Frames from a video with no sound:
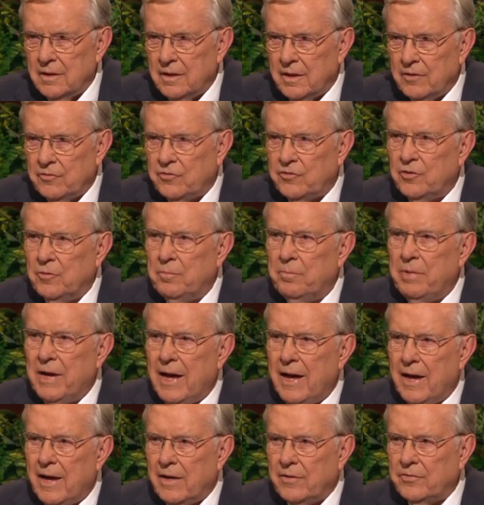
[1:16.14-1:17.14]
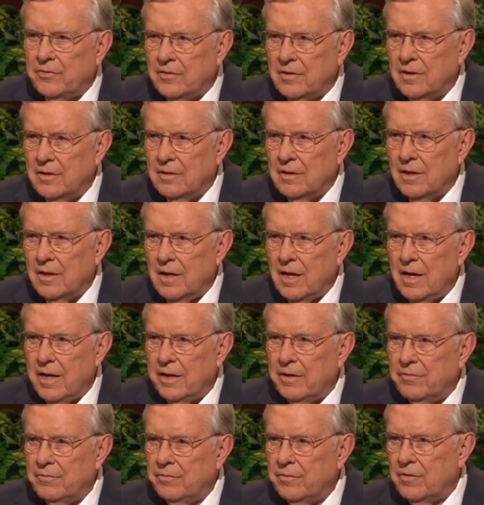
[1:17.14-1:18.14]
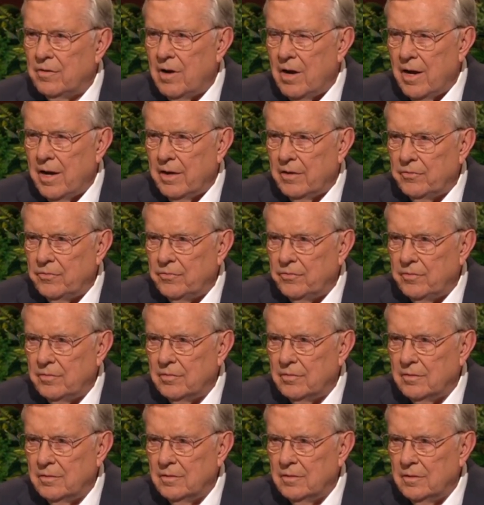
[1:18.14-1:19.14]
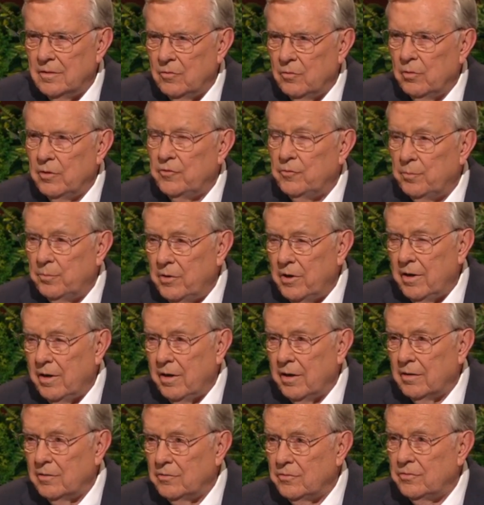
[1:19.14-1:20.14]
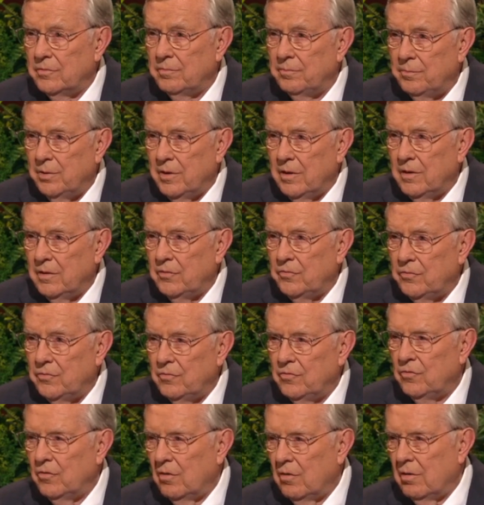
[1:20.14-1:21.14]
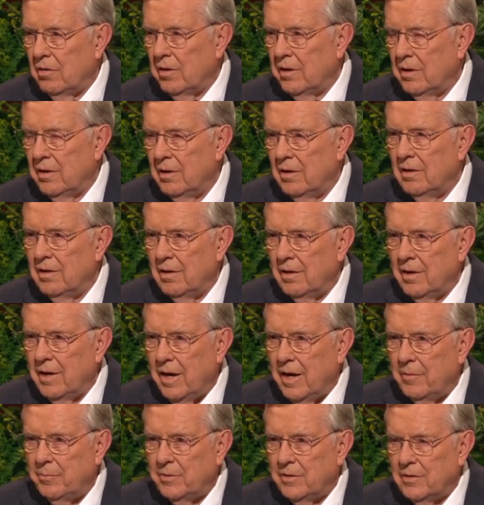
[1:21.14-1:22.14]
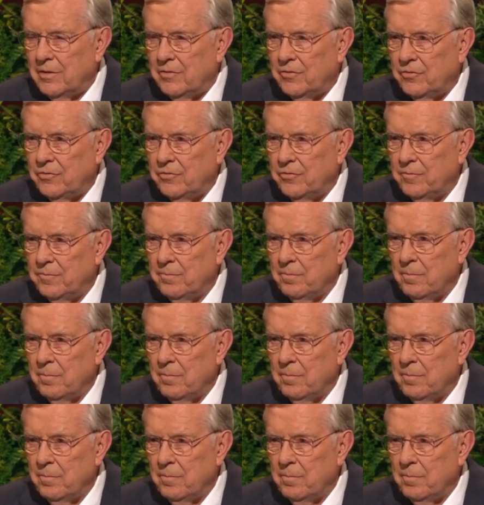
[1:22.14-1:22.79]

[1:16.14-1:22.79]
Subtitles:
is to bask in the light of Christ, which brings peace, joy, and happiness.